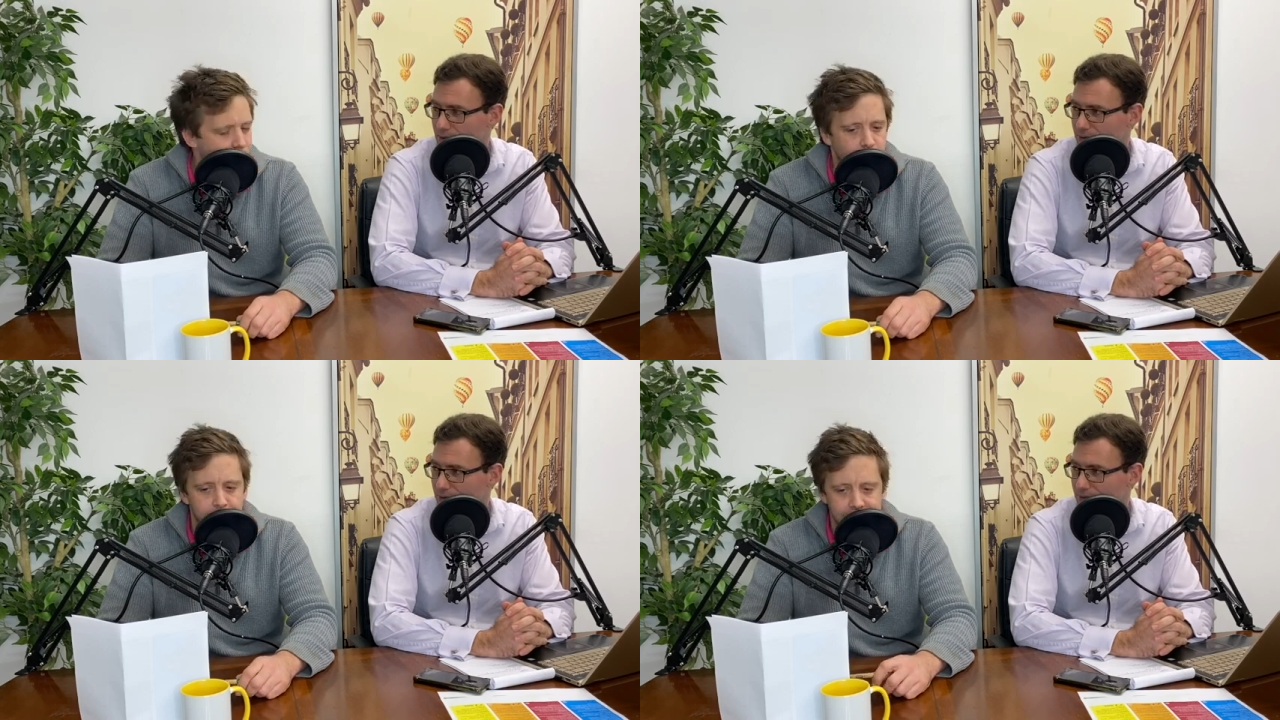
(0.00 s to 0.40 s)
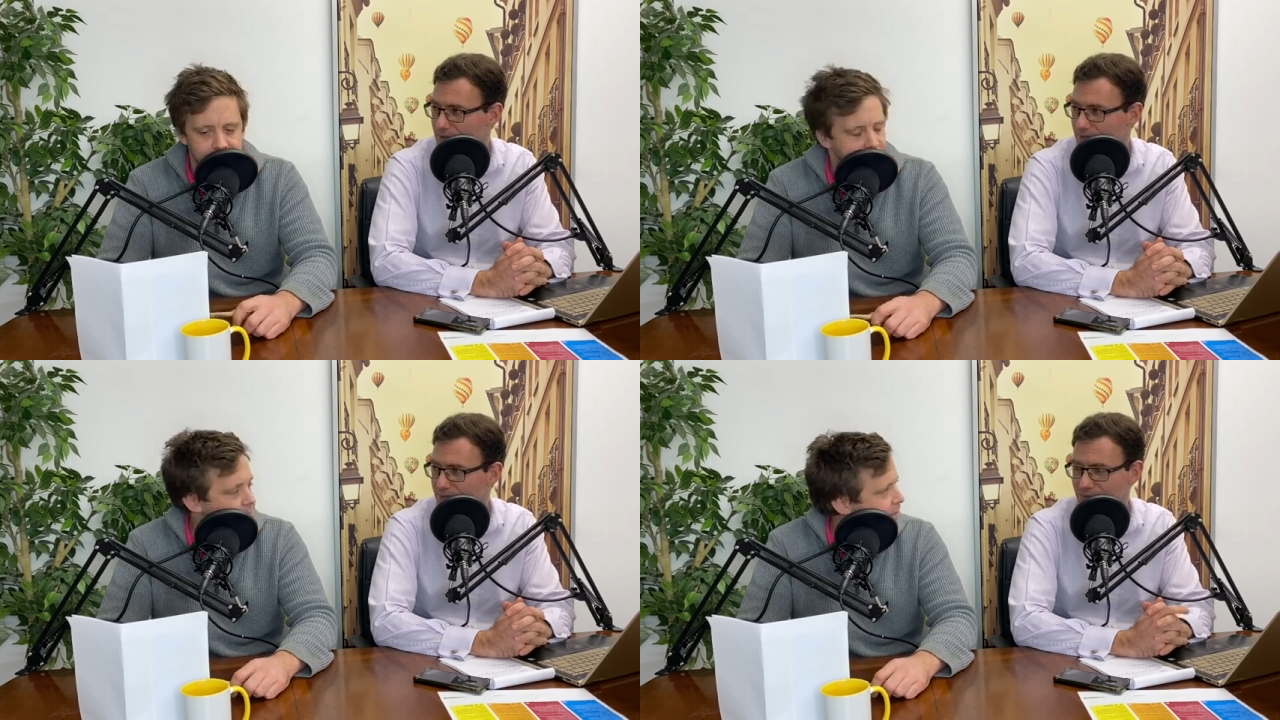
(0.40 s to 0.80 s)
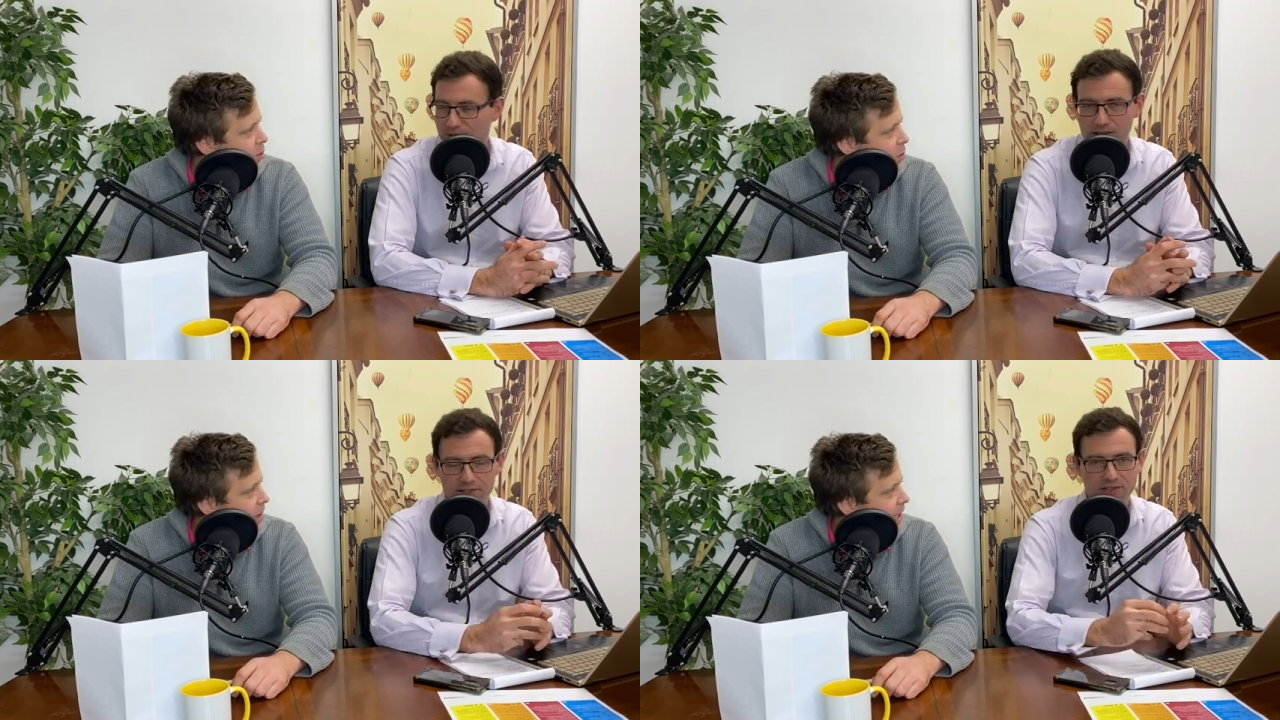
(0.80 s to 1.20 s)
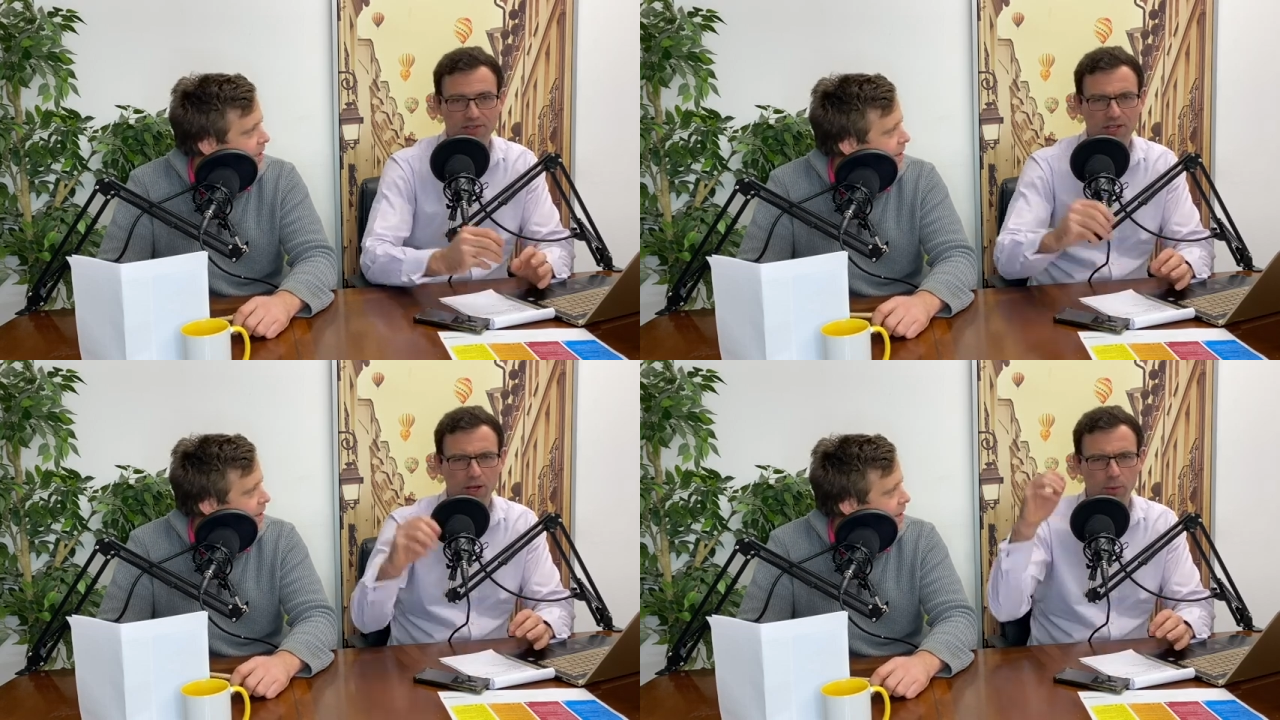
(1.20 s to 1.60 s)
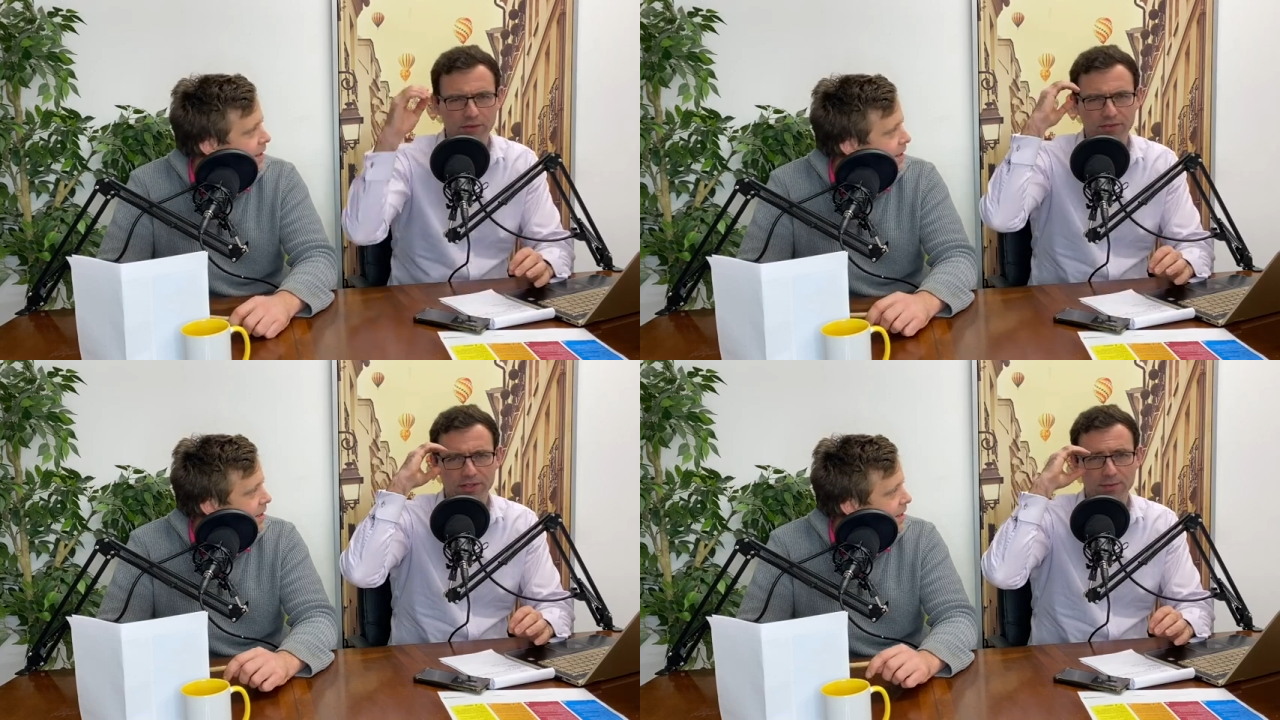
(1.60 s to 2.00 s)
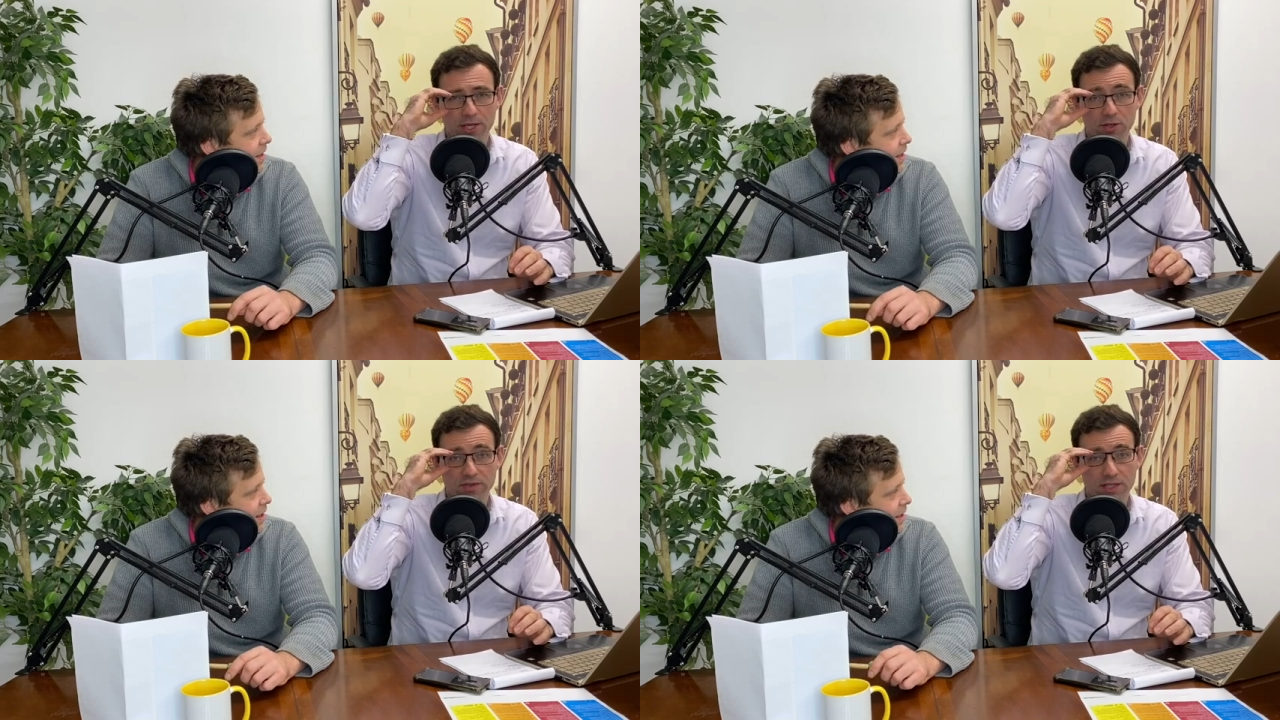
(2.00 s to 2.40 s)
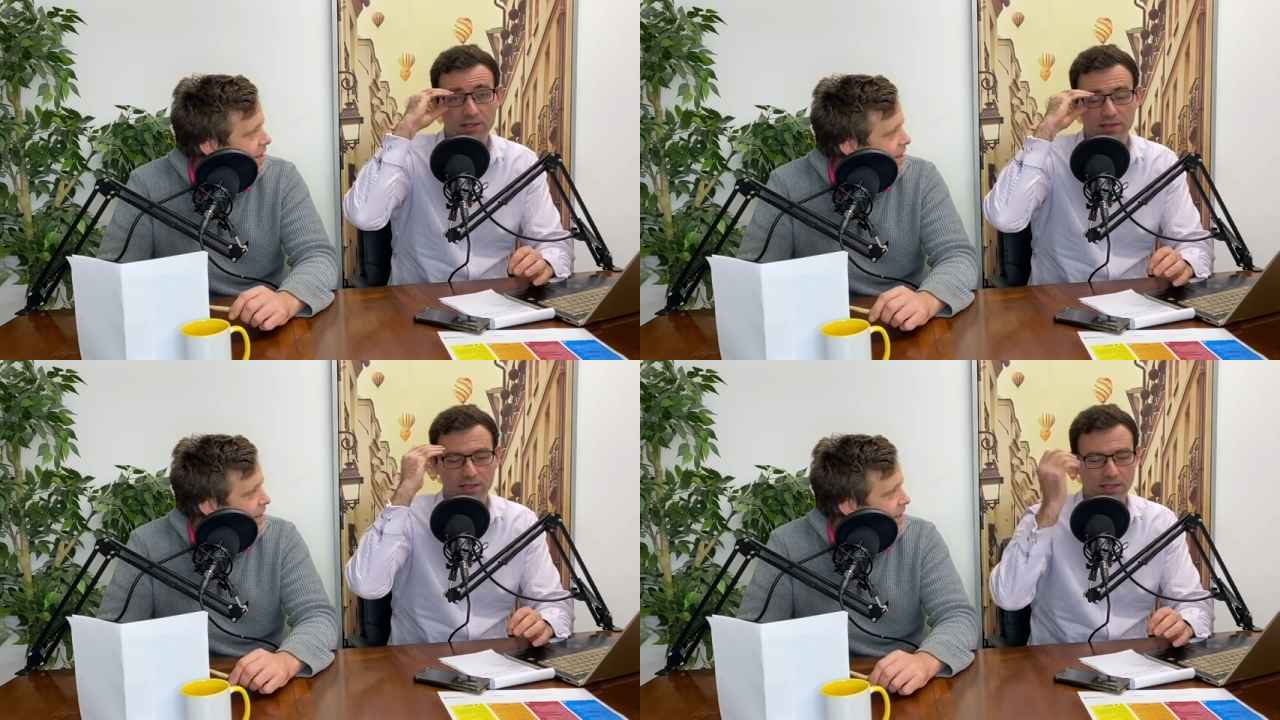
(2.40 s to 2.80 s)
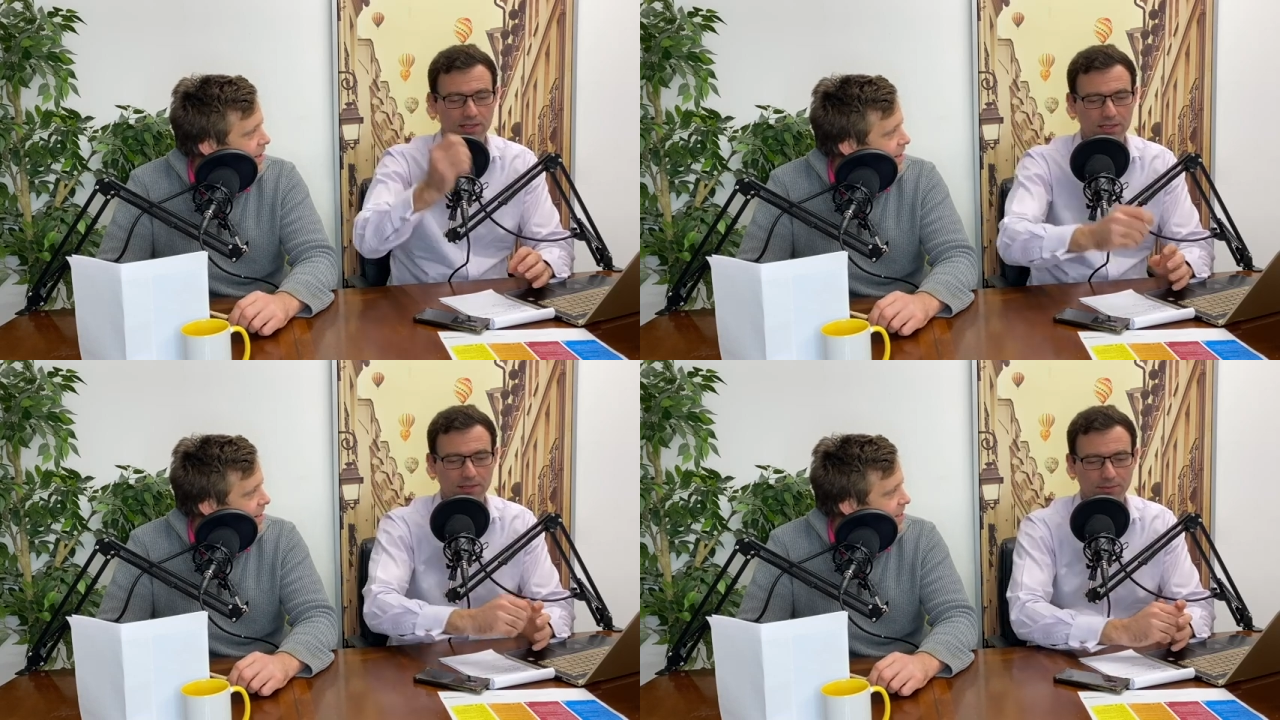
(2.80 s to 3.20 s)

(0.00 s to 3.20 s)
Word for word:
Speaker 1: nor me. Nor I me. just can't wait for it to be over. Um, and